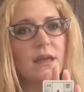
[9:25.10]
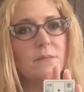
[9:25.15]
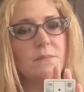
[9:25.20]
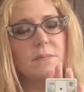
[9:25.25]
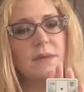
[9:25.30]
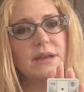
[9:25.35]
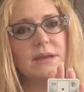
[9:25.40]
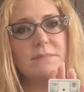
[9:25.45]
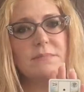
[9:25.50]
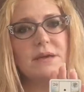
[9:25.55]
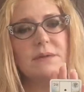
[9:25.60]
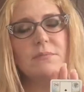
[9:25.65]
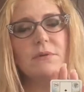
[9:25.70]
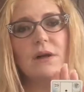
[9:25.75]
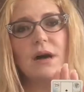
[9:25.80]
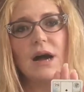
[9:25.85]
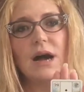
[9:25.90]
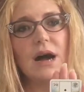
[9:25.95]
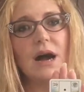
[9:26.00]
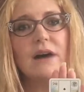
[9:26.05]
many people
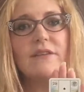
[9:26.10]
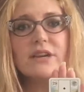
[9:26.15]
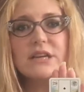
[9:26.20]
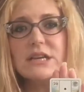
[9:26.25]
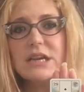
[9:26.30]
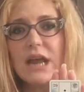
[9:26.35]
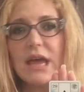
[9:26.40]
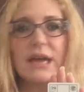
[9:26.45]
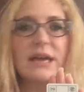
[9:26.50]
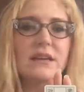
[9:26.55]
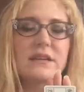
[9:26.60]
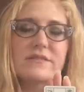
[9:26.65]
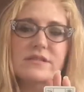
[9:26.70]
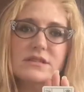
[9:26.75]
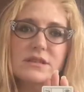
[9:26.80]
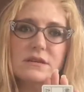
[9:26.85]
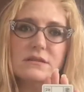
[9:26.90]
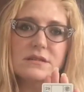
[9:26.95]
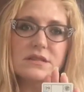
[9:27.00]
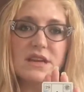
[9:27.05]
have a negative
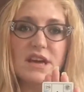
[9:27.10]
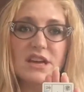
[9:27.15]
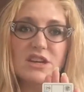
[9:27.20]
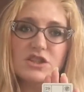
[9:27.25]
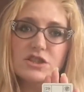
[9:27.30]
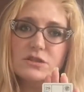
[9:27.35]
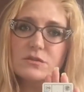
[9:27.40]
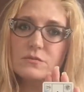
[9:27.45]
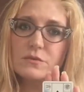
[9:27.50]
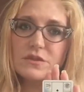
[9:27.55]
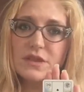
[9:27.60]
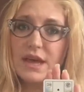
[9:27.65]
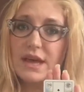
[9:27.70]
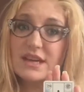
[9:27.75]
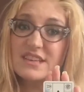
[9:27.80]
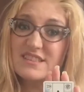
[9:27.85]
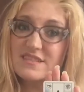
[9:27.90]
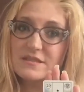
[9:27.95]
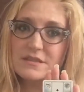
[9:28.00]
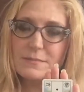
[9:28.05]
association with the
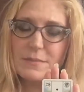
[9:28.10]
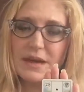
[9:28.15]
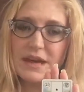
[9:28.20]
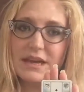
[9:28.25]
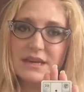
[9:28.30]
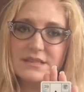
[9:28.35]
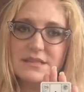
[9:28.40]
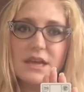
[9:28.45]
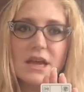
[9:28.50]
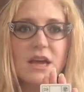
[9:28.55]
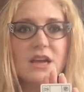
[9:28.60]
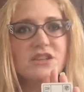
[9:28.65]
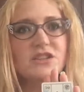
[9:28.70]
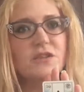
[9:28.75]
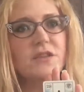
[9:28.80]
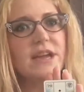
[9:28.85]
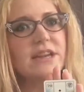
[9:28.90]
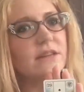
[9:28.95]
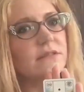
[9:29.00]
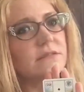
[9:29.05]
ace of spades so
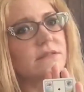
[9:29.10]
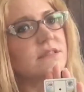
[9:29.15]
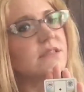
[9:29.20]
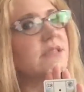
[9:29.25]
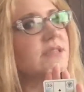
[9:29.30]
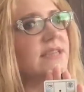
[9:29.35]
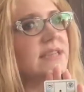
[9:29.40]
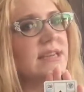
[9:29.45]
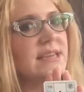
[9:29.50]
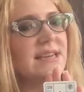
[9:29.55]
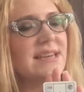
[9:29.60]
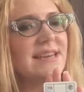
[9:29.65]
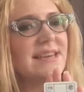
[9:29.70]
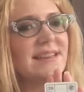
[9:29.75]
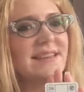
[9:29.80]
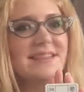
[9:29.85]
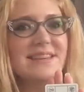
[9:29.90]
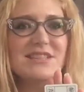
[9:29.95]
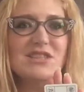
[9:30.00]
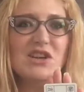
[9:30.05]
they don't see
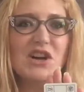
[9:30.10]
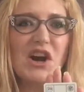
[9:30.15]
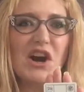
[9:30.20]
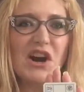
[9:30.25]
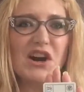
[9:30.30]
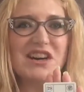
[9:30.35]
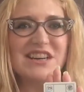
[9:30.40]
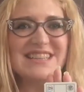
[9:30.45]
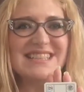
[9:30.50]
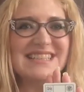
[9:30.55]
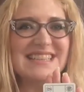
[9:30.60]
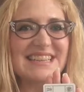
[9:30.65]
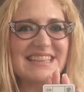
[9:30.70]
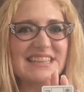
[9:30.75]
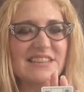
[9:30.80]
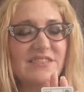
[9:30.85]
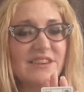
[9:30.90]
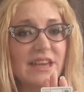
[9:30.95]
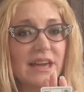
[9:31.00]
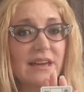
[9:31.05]
this card as a
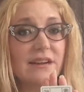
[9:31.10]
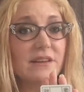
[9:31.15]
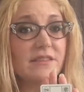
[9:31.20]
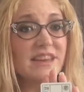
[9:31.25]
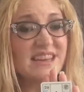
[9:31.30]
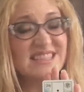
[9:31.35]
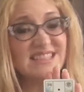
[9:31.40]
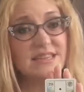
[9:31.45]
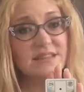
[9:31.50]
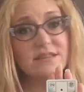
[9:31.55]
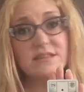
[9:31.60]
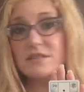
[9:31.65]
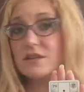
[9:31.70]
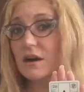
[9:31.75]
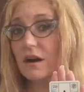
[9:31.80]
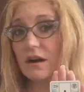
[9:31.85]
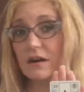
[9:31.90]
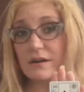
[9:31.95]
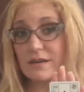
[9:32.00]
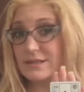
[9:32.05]
significator they see this
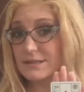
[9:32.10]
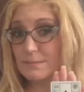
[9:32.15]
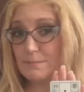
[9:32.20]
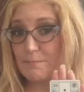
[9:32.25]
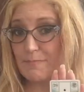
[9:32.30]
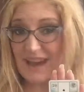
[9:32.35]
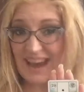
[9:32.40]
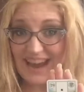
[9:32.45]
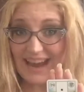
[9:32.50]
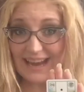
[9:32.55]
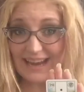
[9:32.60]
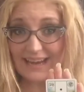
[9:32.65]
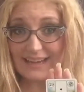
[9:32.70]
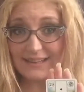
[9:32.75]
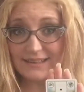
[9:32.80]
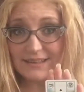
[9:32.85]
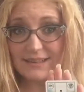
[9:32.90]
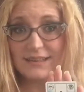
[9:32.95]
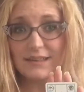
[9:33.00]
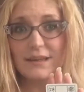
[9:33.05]
card as
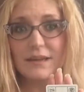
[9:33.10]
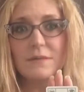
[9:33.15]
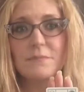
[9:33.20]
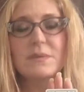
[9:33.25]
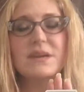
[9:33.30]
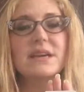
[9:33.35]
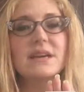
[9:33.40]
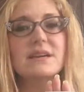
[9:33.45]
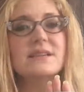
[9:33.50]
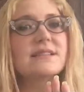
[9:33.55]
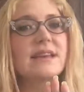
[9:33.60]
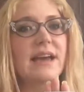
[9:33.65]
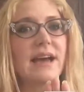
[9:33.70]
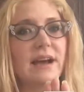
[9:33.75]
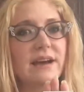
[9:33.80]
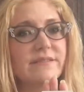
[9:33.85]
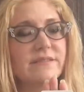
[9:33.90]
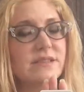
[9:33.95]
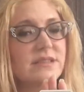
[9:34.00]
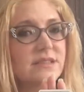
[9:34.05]
bad because they
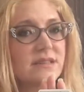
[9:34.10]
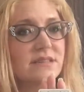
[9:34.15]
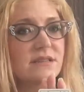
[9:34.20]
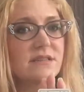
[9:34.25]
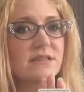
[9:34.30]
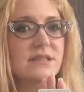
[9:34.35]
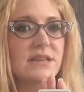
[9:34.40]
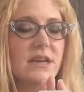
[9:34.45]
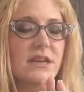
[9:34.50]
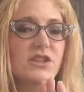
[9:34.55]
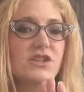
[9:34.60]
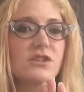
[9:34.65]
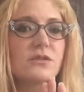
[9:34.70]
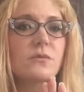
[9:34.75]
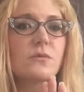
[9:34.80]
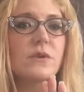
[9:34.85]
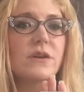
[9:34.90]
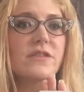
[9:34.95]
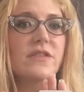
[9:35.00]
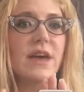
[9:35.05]
have this association
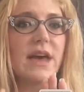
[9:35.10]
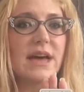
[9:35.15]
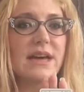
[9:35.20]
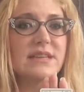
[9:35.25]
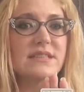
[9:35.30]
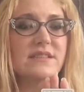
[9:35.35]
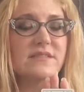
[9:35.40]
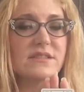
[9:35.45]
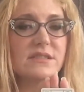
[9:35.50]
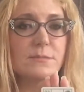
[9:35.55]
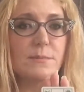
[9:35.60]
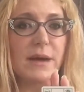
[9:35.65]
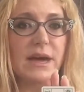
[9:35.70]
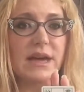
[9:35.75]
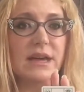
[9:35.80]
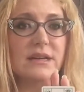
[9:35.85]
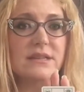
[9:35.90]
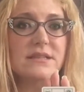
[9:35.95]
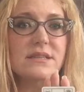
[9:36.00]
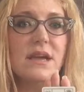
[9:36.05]
with the Ace of
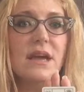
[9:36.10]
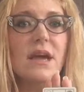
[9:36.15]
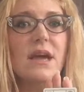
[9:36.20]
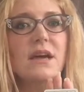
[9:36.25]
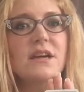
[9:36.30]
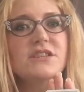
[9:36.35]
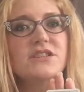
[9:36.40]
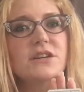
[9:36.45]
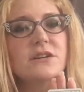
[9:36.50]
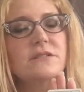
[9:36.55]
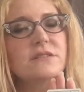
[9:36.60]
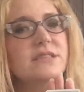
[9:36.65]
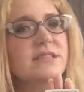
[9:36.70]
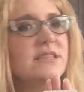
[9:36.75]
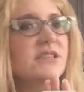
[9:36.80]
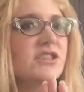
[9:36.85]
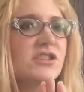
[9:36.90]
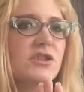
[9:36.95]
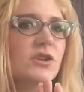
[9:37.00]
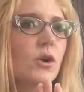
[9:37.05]
Spades. So this
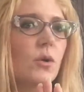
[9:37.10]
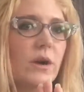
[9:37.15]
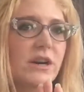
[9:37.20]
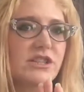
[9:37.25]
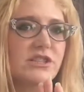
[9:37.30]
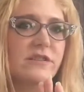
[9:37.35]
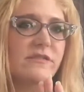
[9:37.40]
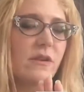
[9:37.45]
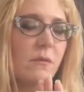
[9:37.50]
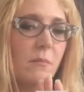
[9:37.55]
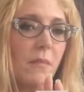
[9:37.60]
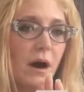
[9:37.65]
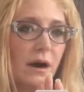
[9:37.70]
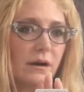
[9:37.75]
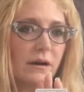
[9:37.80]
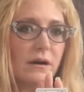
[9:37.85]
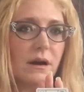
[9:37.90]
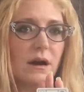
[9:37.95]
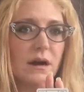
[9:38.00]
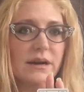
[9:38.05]
is just a question of a
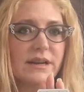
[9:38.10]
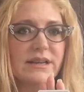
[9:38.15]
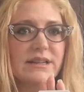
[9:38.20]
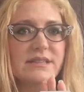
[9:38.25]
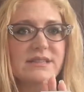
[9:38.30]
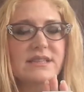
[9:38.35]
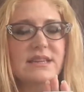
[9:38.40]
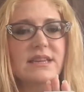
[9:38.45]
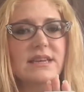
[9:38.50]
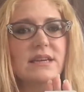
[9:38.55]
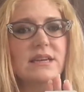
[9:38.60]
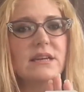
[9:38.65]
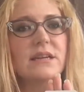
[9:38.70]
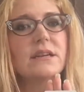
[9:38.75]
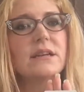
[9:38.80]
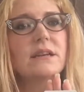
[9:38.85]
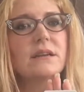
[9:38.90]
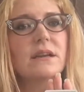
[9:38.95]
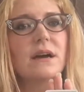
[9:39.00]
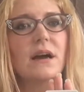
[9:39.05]
modern audience,
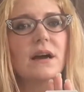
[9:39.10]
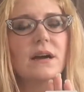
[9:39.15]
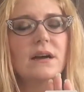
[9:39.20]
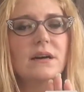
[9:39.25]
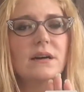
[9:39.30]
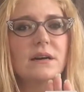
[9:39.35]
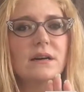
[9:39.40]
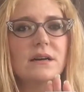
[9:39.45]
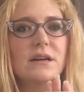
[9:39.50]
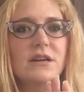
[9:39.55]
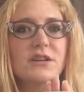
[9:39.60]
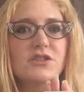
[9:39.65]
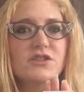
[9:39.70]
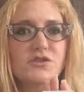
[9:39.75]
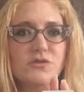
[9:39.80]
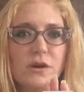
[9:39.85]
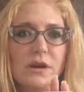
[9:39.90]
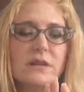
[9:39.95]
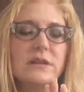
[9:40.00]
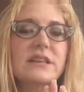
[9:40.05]
again, uh,
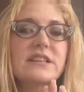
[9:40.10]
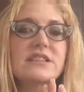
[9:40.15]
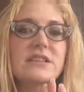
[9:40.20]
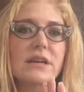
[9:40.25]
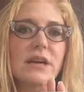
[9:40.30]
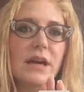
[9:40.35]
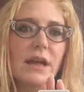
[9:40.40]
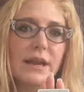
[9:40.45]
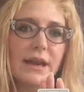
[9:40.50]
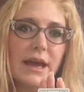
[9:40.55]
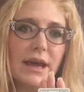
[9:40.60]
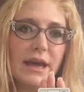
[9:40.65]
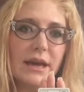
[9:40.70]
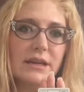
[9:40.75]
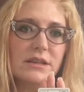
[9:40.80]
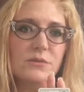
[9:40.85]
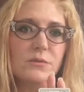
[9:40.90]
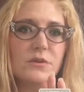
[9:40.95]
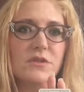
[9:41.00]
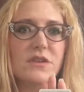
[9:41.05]
struggling to
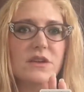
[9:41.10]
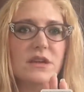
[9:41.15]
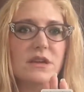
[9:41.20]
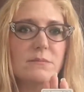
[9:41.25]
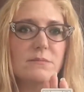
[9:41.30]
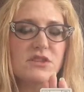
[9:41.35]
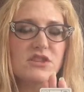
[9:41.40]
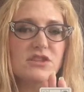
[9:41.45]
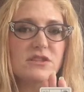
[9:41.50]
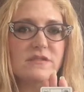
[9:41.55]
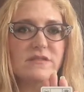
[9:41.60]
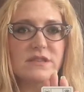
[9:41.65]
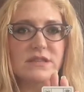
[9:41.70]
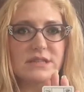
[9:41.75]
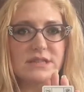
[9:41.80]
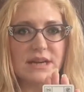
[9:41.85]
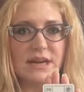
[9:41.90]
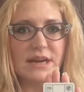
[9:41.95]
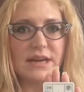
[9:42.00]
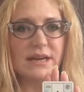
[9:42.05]
connect with the images of the
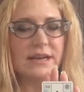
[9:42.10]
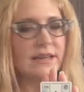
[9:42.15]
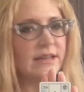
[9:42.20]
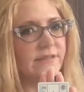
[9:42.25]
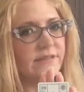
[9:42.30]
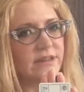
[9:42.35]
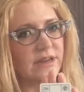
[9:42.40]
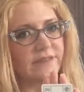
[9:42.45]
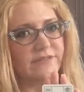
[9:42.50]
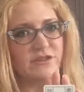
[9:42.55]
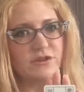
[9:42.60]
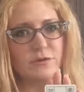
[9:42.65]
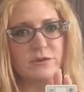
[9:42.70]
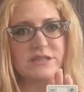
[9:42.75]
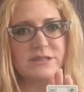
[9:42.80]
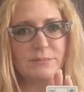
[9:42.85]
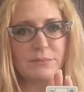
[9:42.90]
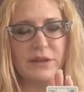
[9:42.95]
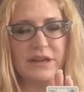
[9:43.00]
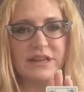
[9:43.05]
deck. And even after you
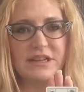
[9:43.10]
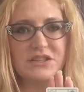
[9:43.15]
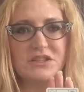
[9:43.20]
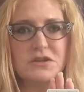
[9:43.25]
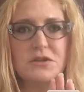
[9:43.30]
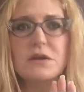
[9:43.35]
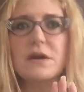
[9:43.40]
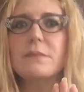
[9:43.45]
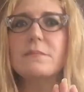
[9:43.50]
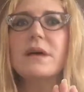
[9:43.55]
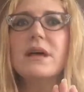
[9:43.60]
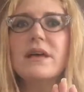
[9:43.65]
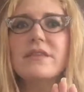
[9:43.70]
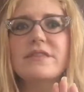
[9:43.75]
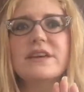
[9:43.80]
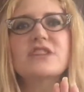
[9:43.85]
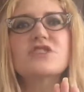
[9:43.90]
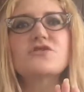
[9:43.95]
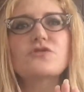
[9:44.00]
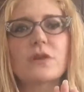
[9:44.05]
explain it to them,
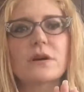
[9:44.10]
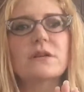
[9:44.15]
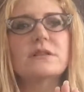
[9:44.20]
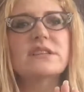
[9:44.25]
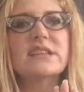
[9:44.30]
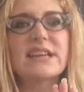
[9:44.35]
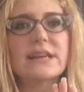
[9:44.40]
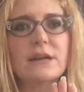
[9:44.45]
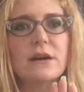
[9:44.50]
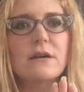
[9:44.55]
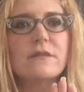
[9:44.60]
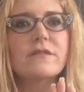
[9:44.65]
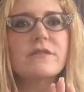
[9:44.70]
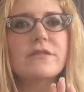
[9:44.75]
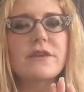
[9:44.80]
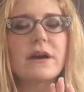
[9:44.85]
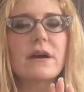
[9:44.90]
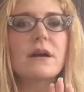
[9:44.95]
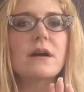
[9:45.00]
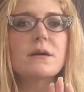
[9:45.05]
they struggle to get over
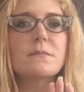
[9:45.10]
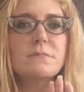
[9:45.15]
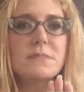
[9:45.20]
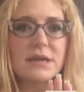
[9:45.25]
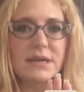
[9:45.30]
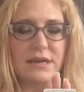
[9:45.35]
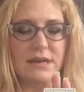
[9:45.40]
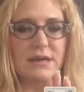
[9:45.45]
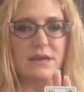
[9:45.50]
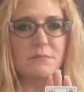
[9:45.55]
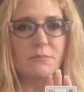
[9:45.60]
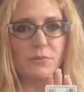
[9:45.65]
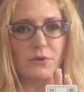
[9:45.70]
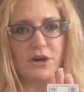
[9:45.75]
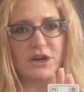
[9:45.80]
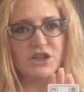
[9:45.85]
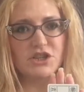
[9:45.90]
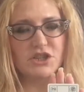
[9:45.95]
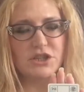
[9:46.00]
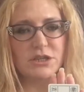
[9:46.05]
their immediate
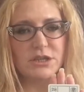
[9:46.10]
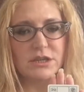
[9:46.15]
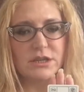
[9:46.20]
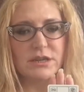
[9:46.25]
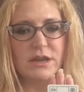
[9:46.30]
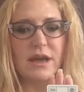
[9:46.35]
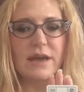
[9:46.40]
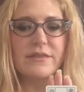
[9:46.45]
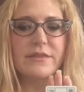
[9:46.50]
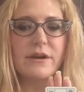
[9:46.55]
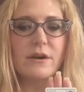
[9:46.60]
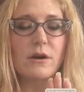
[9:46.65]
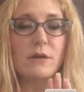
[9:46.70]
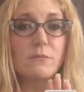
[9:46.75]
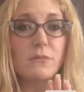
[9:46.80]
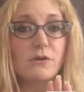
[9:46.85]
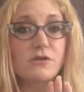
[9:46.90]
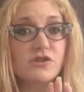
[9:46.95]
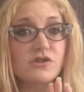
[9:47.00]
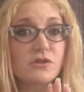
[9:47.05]
impression and their
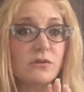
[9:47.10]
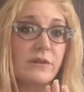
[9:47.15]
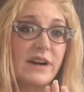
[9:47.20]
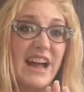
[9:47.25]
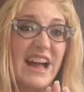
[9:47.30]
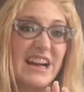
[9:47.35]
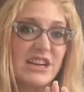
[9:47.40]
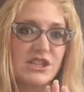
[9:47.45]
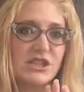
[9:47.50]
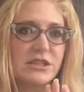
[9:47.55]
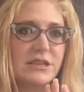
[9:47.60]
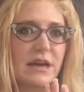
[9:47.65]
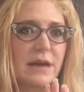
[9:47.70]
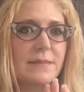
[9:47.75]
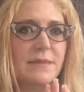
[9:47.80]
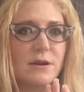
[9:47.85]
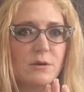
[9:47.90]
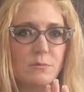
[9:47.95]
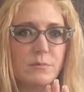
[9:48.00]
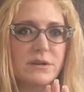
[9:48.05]
emotional reaction and
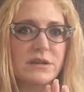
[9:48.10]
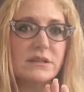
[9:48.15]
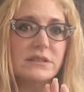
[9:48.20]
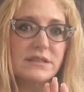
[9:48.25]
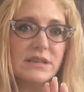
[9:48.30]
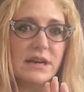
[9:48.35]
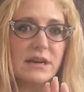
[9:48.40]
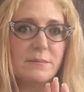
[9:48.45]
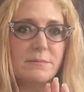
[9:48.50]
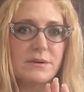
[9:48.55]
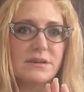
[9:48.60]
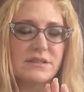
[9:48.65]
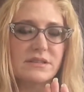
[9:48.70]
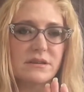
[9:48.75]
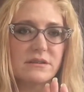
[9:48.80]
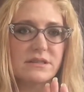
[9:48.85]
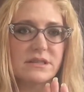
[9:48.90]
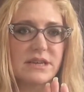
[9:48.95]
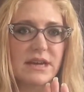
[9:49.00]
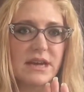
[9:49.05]
their built up
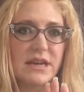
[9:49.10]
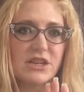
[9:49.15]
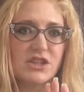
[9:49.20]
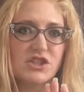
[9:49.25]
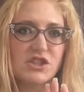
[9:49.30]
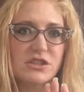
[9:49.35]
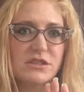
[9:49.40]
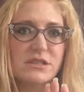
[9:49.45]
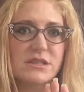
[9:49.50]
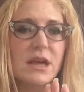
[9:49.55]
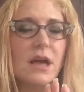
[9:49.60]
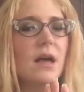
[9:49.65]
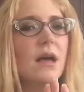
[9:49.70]
associations.